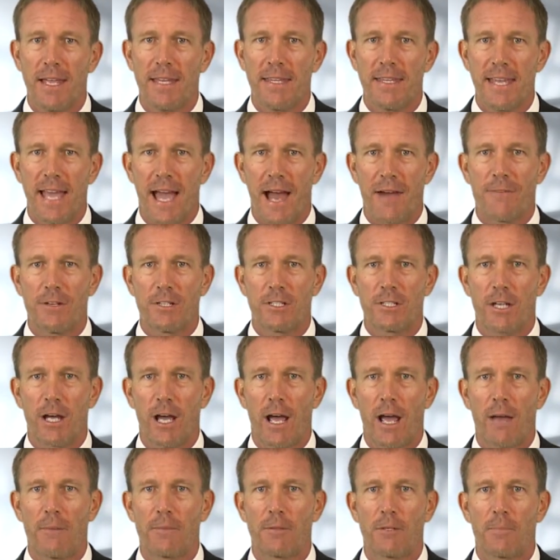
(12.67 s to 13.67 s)
The average
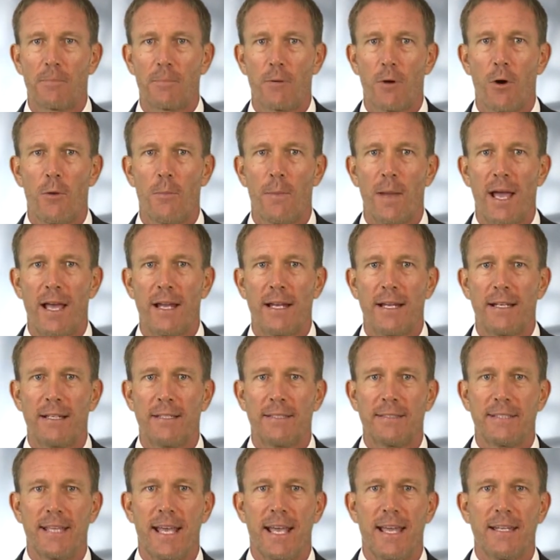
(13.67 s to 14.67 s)
time to probate an
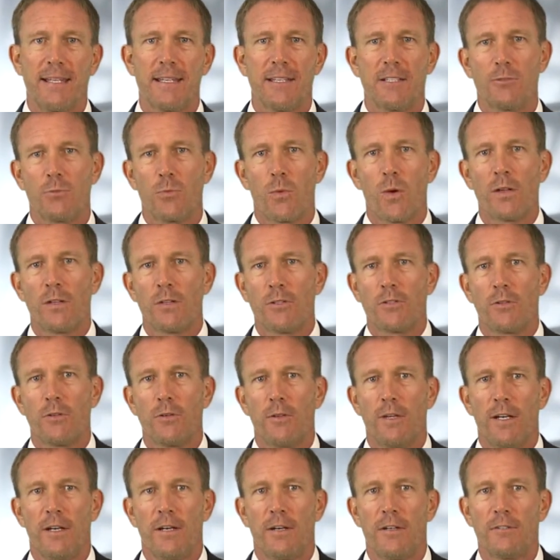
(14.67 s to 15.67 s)
estate is one to two
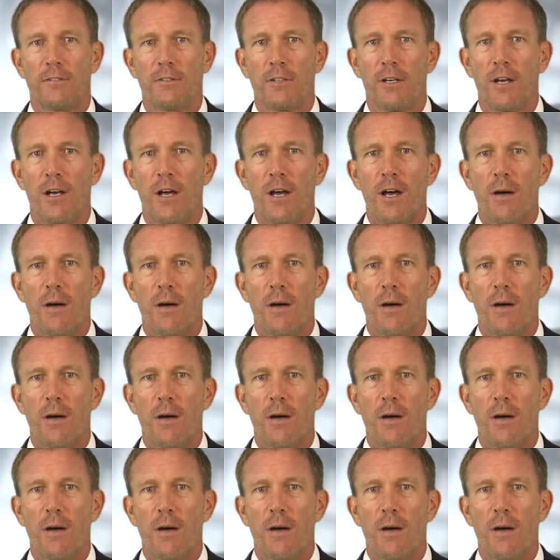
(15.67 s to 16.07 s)
years,